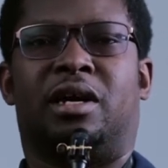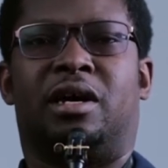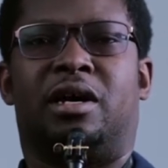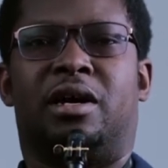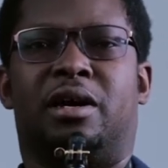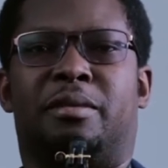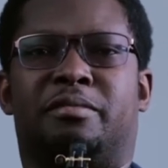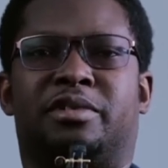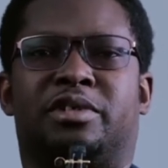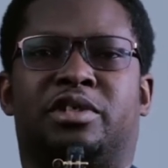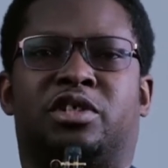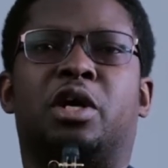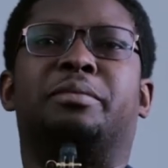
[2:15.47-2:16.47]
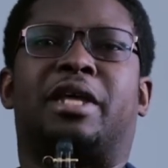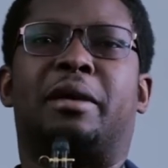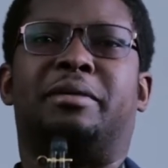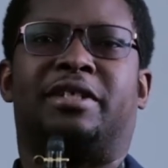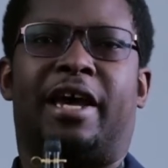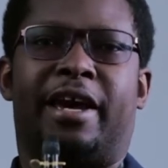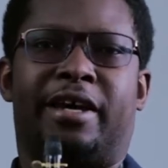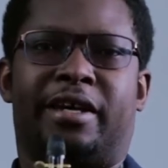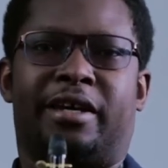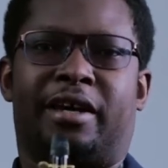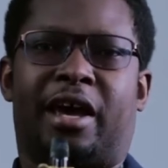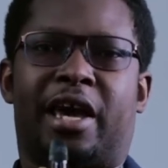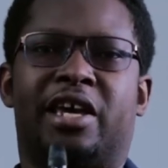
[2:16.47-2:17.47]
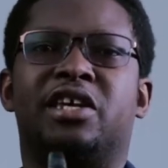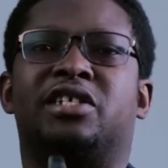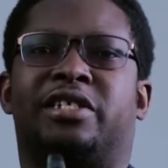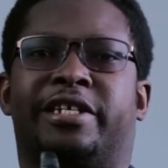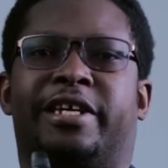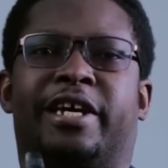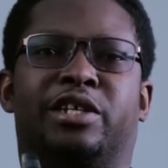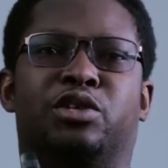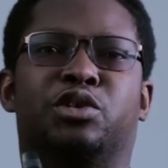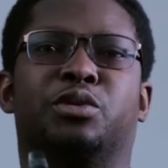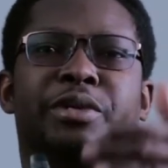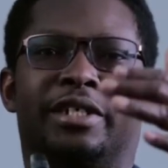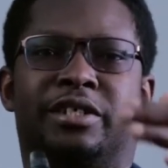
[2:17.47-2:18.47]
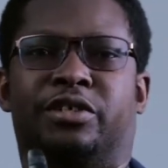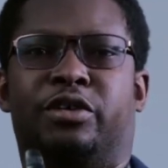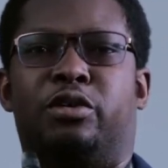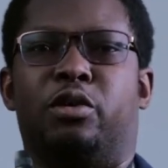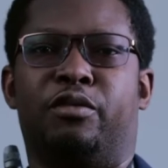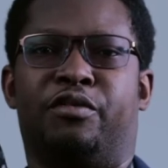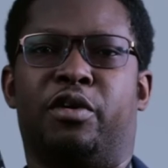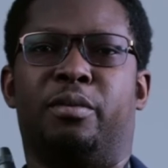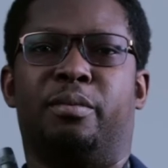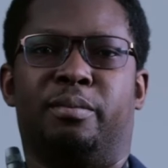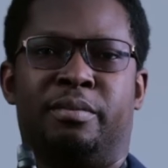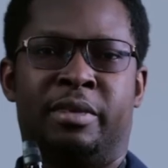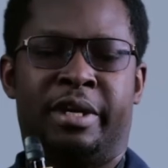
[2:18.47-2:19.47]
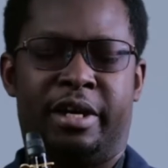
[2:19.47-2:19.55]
uh, sometimes I, I easily can do it, you know, go from